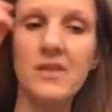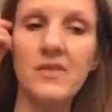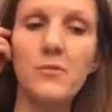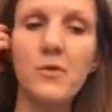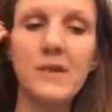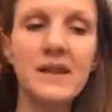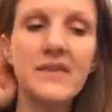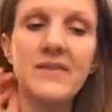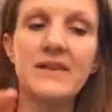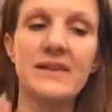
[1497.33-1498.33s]
The woman
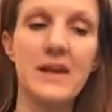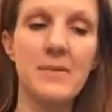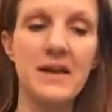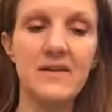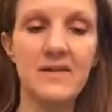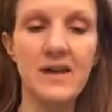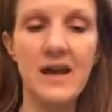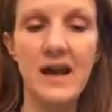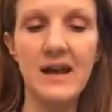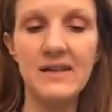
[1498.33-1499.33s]
in this image
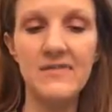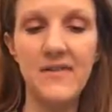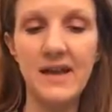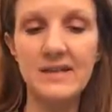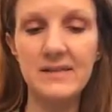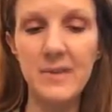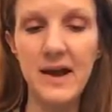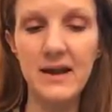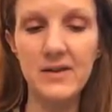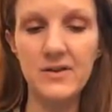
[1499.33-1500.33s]
has a faint
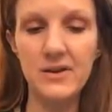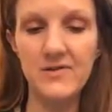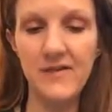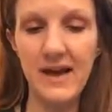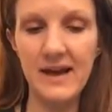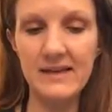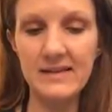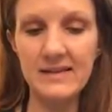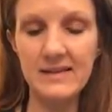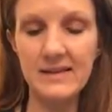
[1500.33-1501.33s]
smile on her
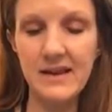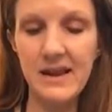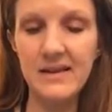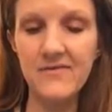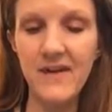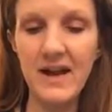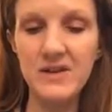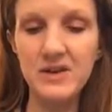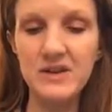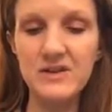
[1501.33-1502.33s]
face. In
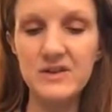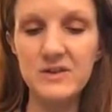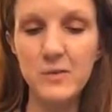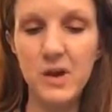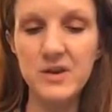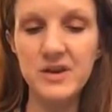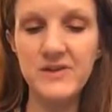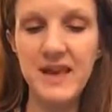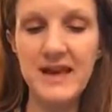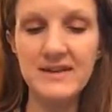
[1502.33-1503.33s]
fact, she's just watching
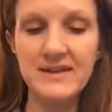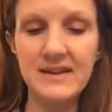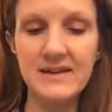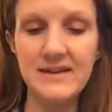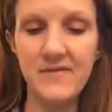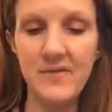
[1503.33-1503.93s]
the antics of